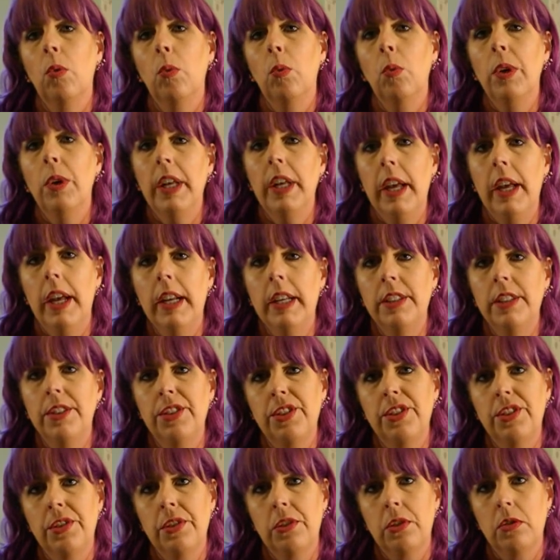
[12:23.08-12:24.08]
what has
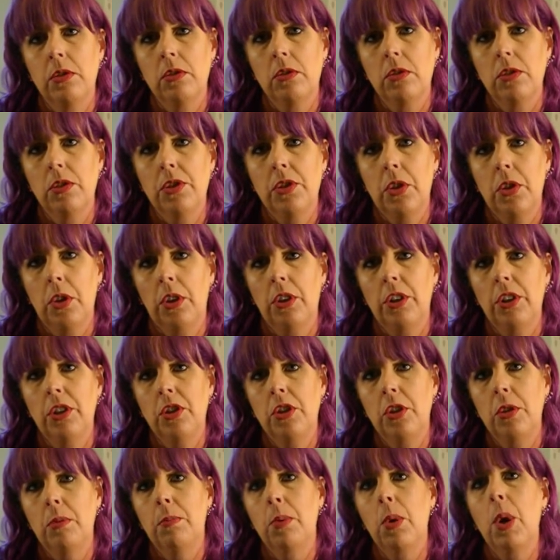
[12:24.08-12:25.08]
started
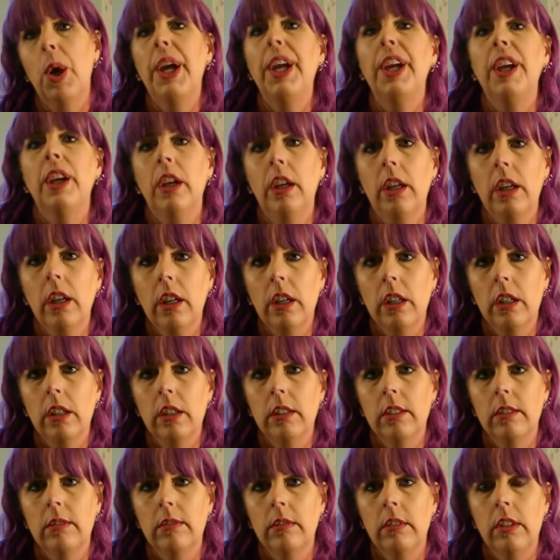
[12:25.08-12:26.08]
to break?
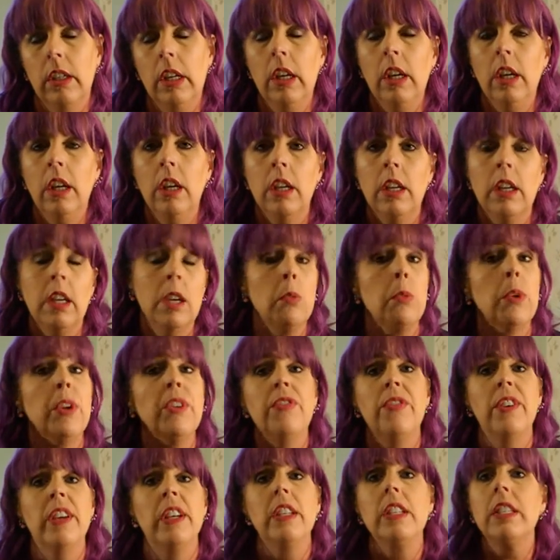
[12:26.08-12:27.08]
Can we
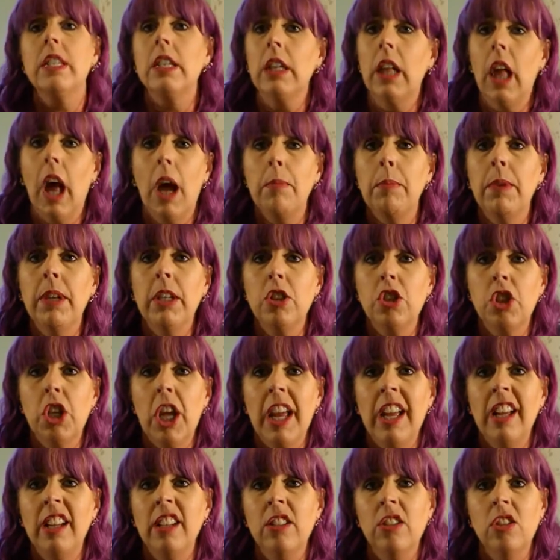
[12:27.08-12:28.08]
fix climate
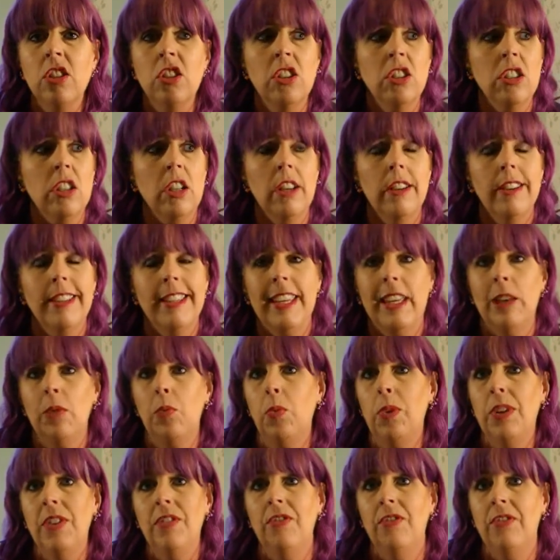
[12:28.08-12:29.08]
change?
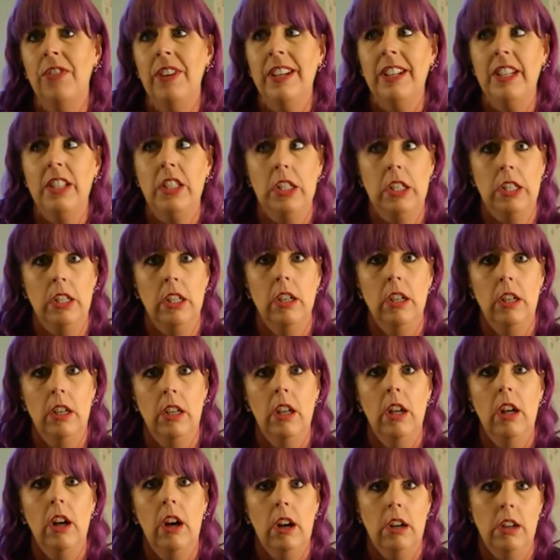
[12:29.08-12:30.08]
Can we fix
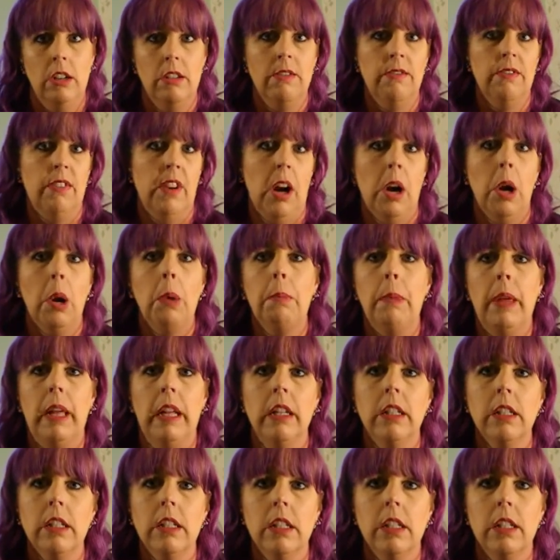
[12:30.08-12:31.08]
our
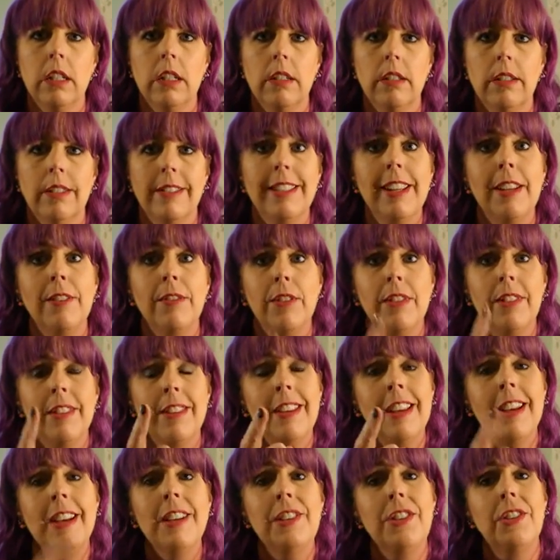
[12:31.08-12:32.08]
environment?
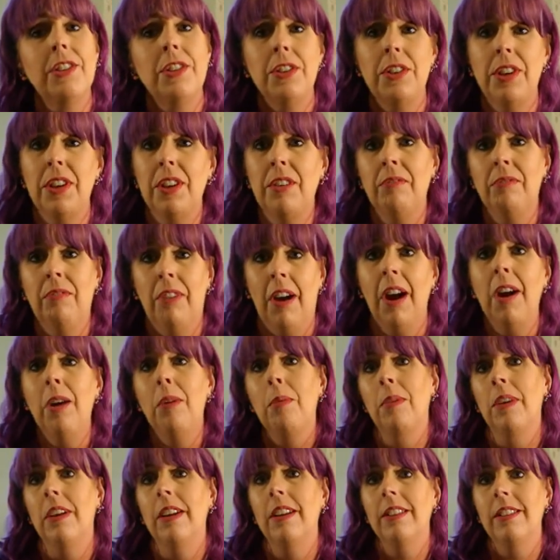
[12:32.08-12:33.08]
Yes to the
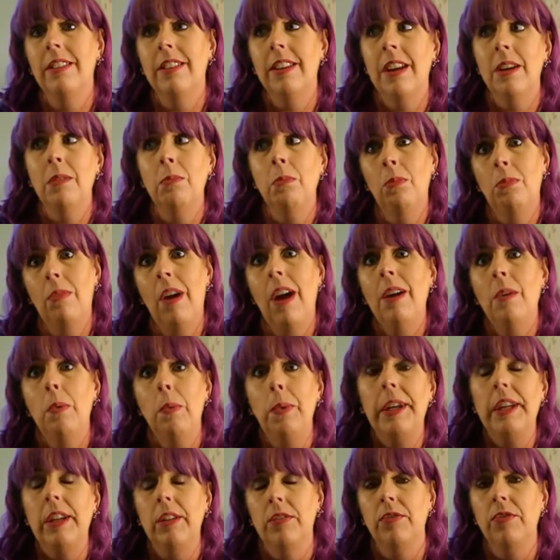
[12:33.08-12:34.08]
environment. Damn right
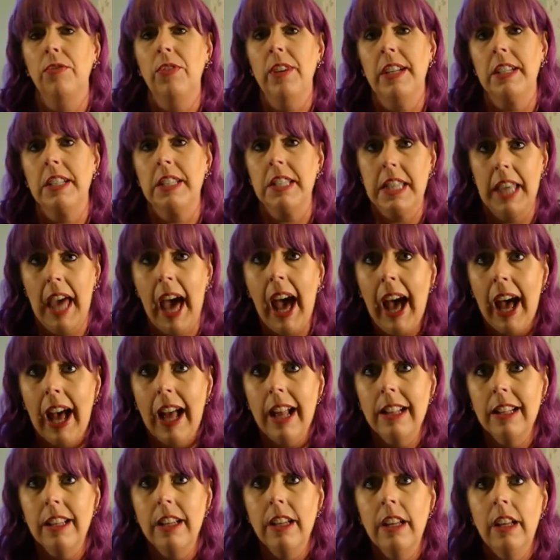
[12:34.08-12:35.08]
we can fix
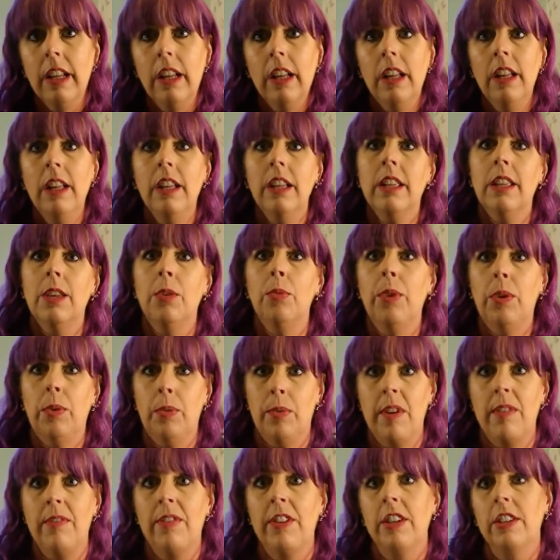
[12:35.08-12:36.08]
that. Can we
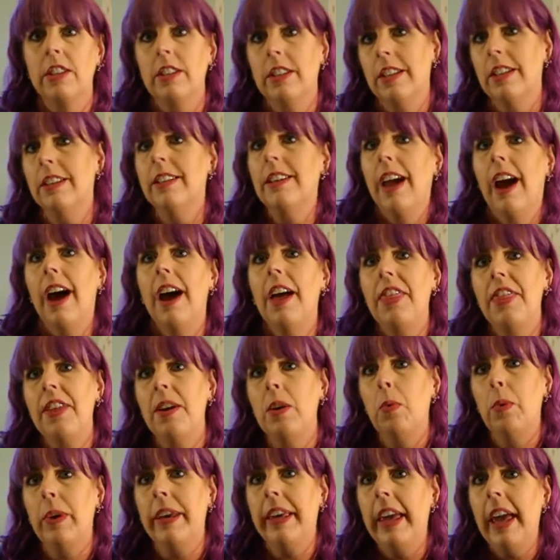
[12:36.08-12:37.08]
reverse it? Yeah, I
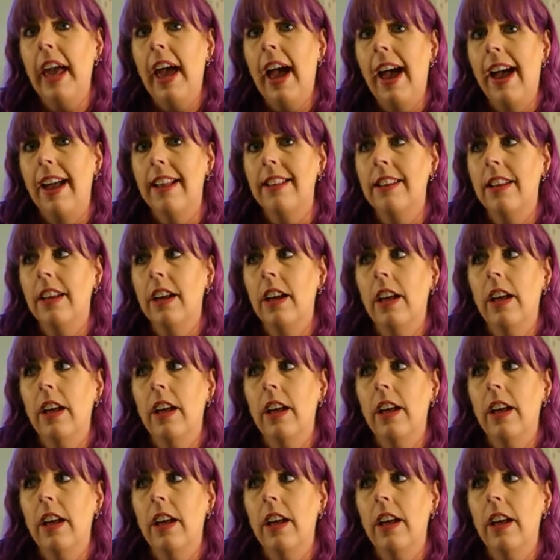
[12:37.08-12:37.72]
think we can.